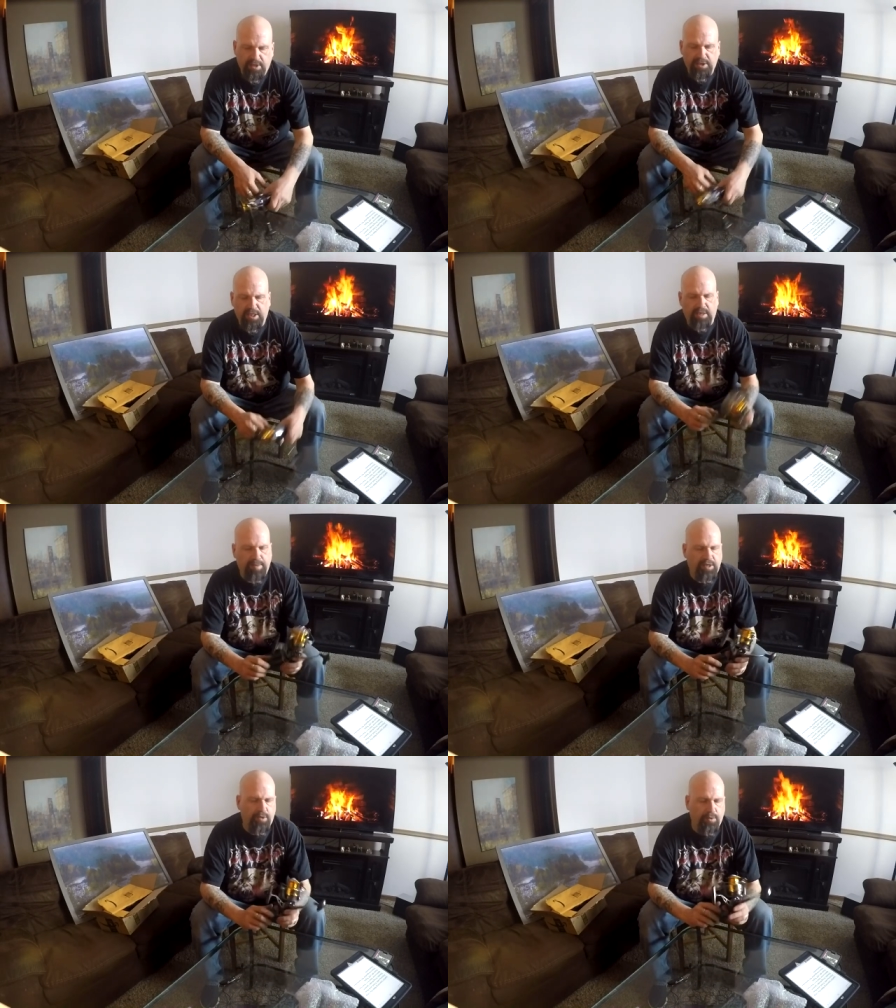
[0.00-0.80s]
Checking out
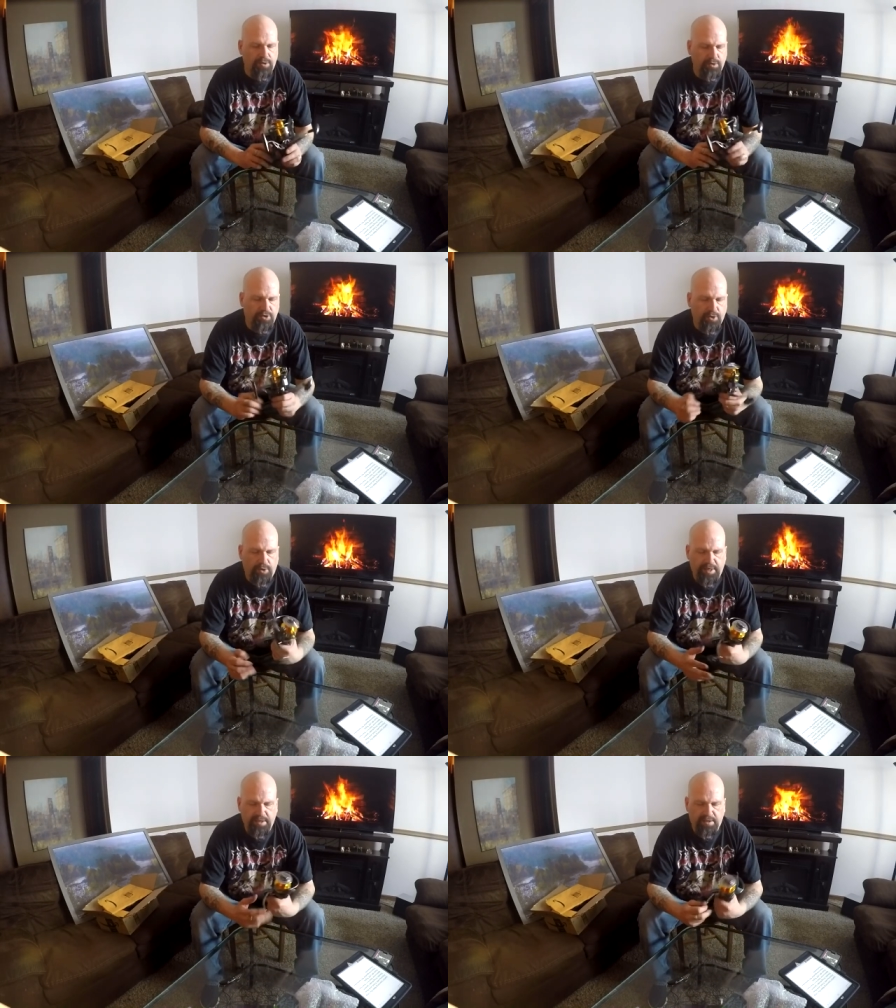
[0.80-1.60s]
my cool new
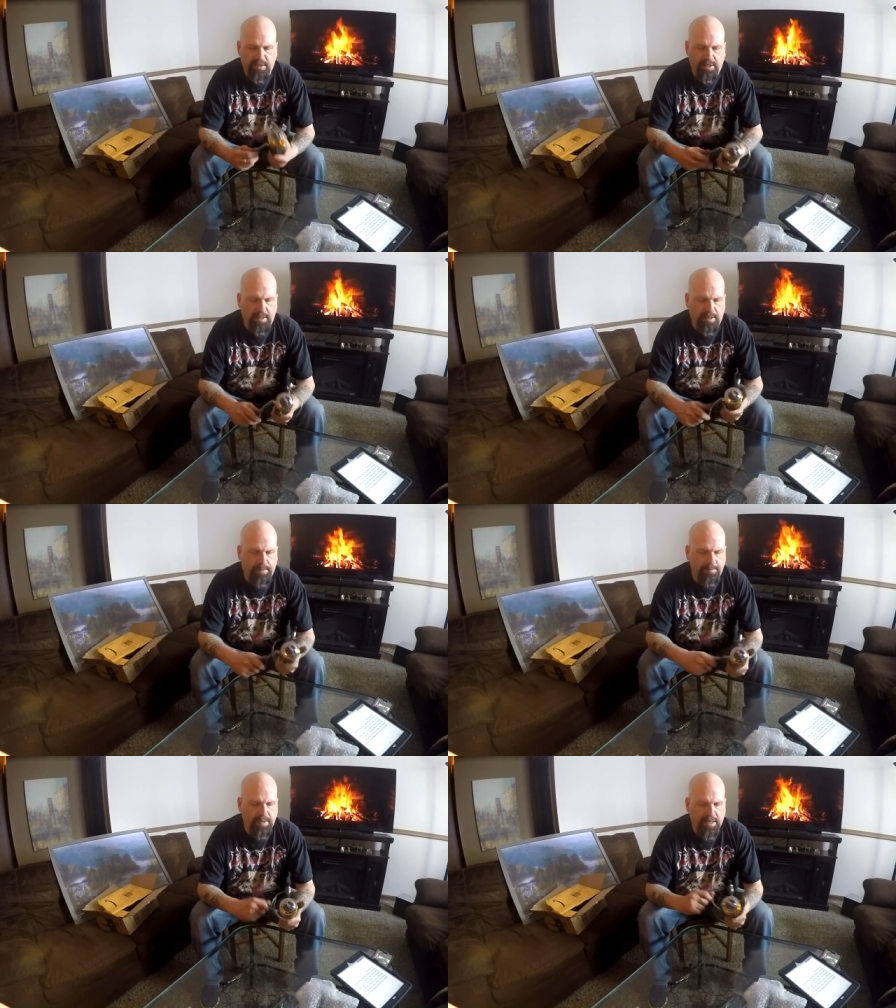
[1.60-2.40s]
toys.
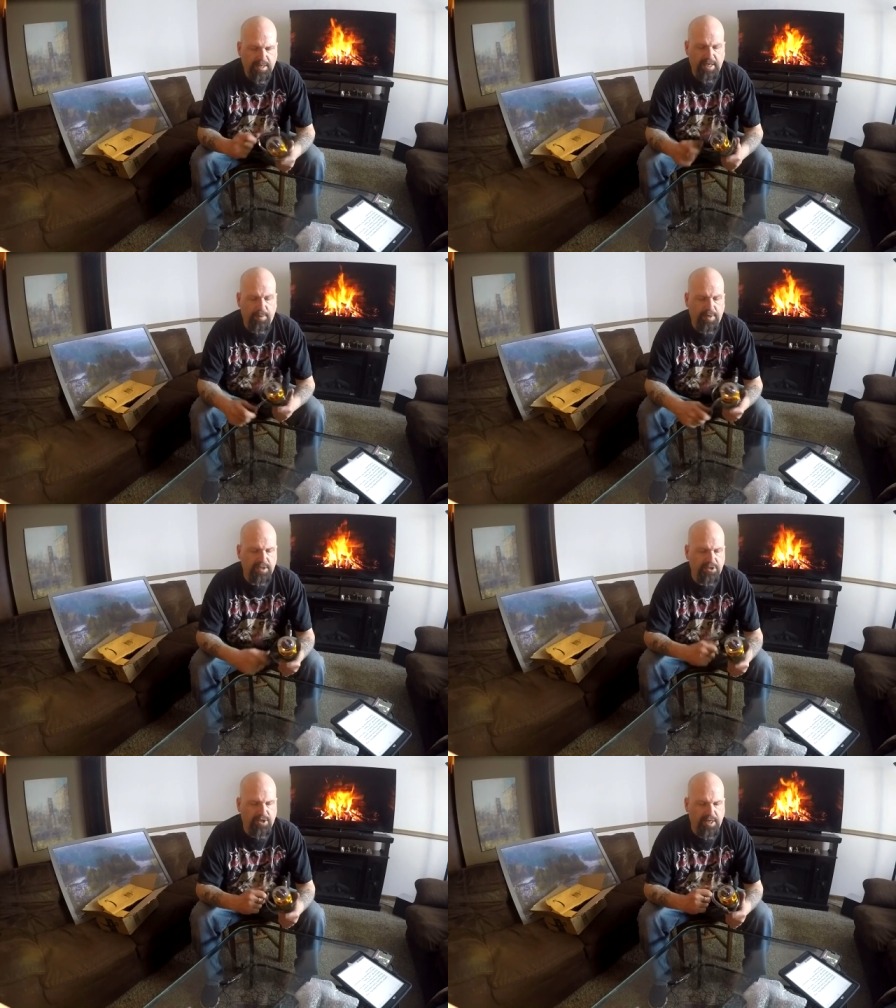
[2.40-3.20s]
Um, can't wait
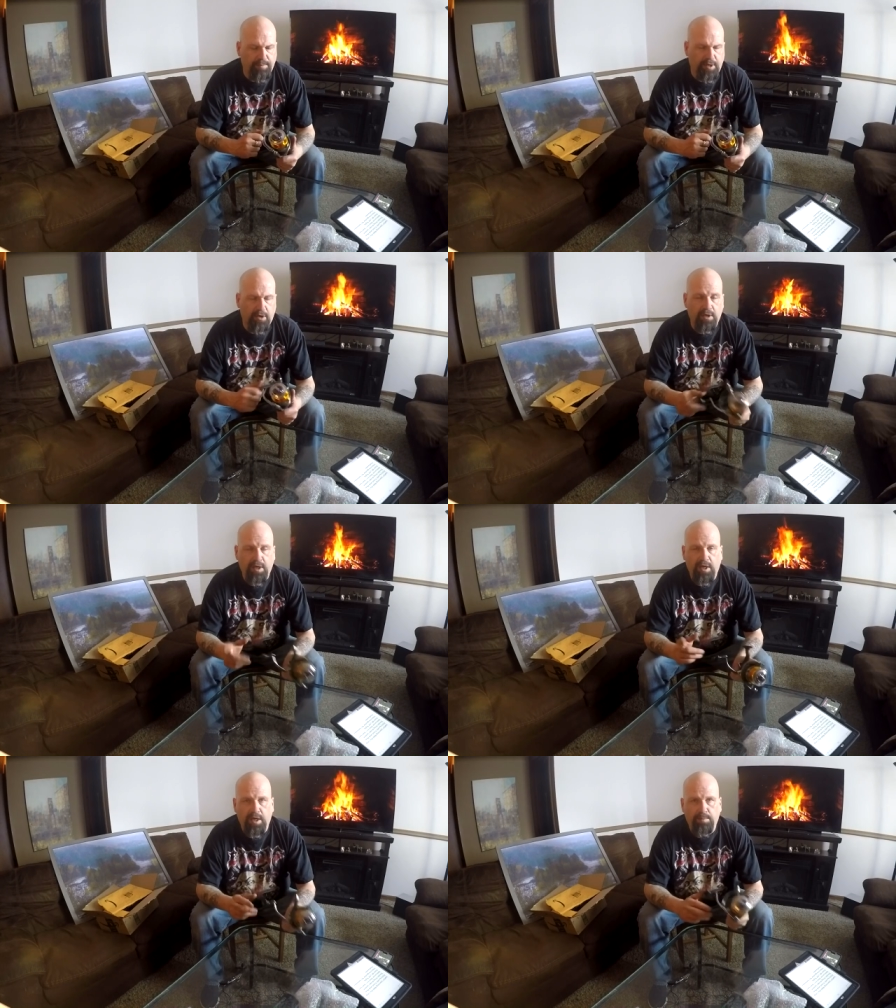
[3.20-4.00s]
to try them out.
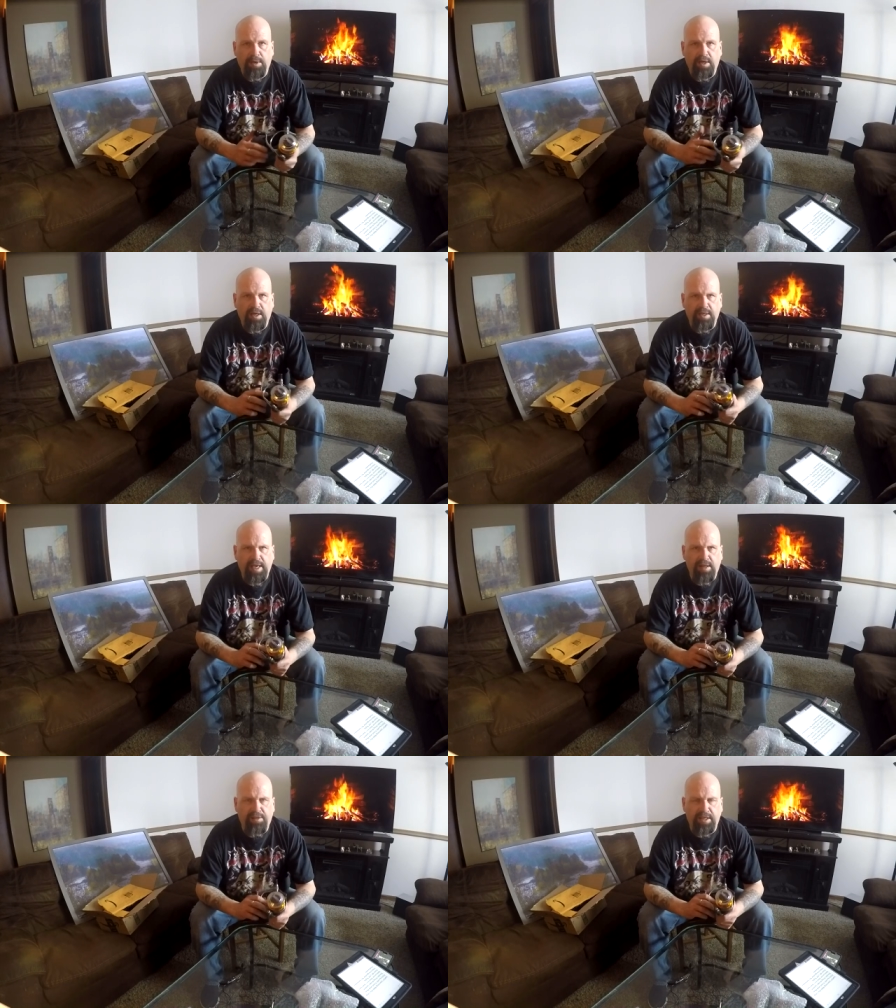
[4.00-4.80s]
But uh,
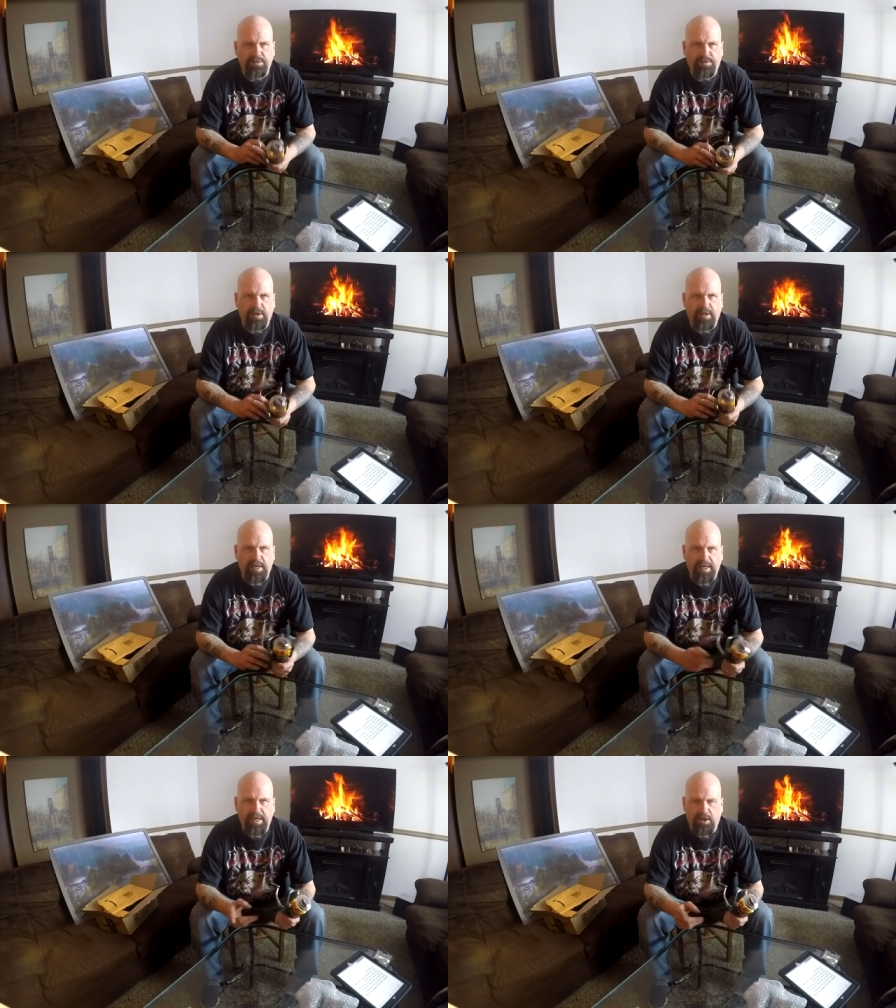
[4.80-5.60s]
yeah, thanks for uh,
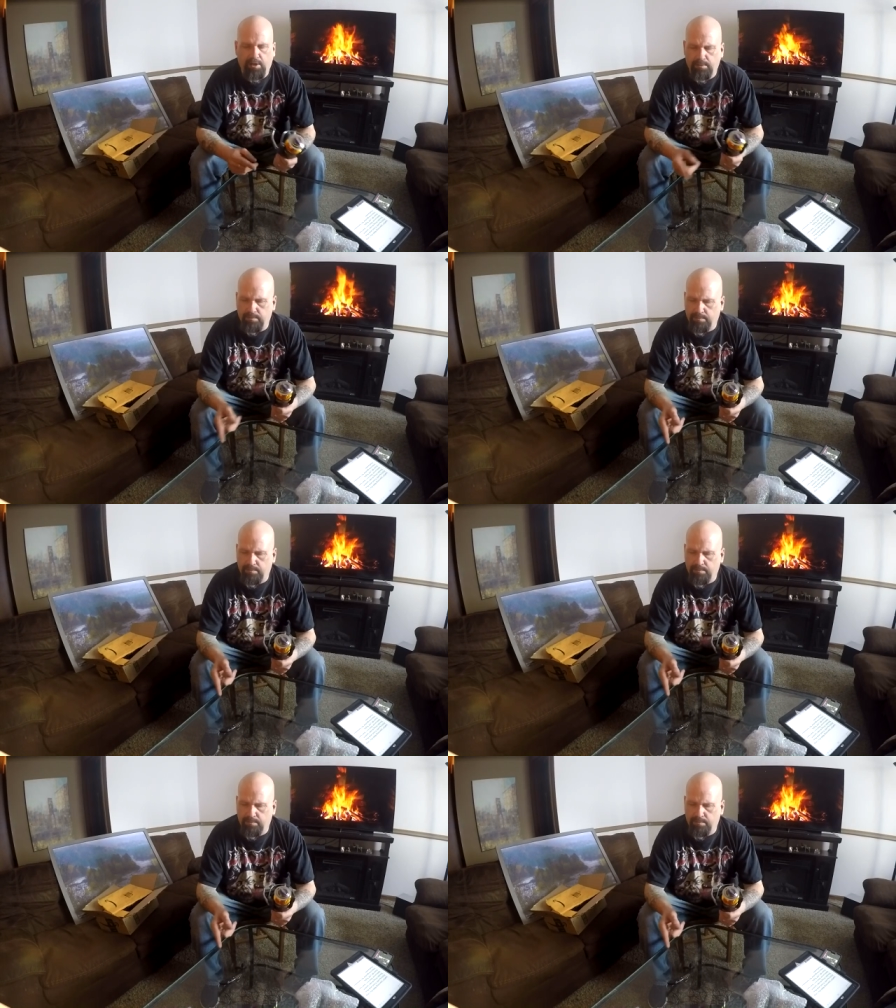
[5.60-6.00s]
hanging out,